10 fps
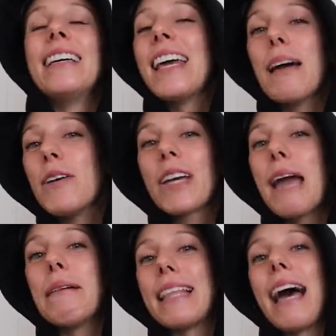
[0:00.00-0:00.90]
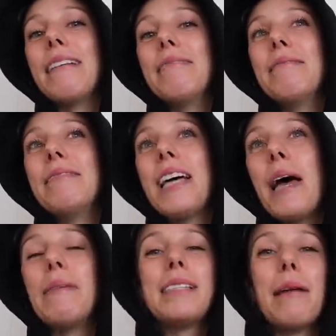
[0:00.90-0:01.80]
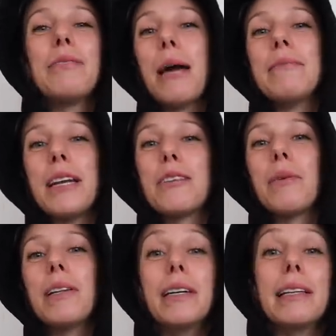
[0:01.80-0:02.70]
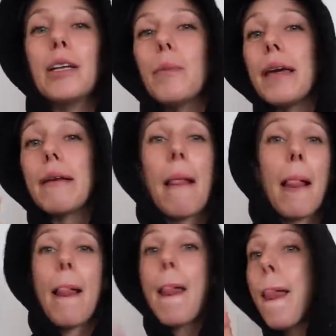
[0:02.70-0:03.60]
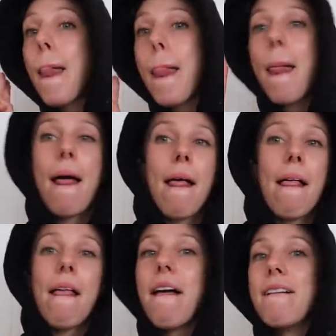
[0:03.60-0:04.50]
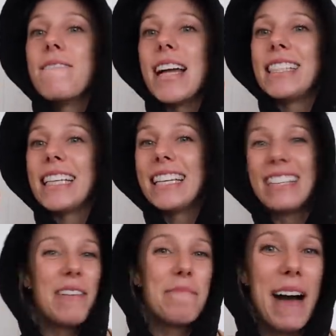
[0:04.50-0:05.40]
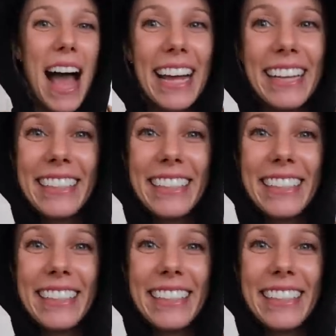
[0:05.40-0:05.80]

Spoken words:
and I'm okay with that. But sometimes I just want to look a little bit fancy. Bye.